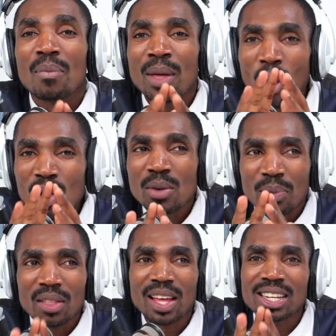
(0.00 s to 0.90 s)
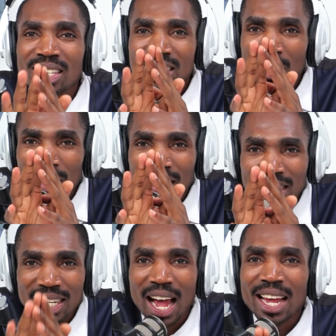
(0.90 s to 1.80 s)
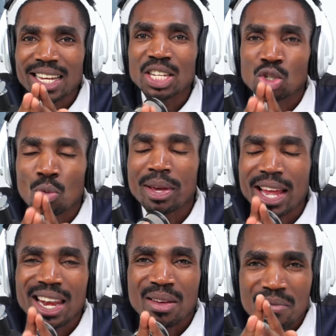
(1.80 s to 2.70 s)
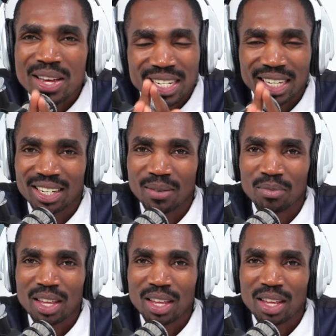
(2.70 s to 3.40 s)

The only thing that is disturbing this guy is to be elevated.